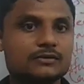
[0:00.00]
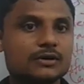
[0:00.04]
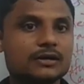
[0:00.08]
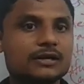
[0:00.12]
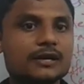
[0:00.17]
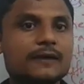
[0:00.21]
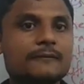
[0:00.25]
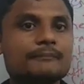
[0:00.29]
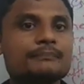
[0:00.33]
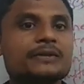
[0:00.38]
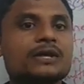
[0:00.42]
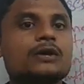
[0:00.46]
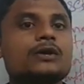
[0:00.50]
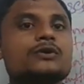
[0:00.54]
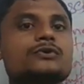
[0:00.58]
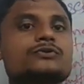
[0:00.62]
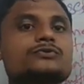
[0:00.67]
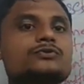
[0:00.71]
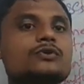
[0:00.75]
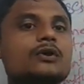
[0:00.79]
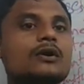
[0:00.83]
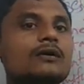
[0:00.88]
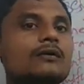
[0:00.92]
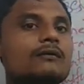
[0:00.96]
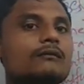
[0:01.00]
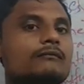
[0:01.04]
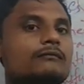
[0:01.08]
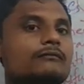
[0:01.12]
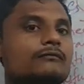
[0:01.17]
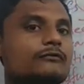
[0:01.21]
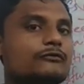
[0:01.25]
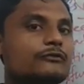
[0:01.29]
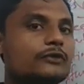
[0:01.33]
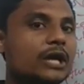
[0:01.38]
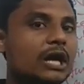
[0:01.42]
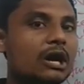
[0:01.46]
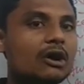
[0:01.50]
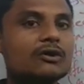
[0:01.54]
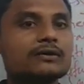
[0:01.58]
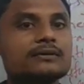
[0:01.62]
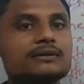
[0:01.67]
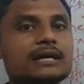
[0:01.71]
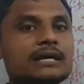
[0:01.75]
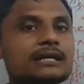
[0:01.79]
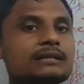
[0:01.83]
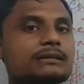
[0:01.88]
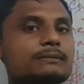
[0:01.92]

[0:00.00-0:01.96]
Okay, so we have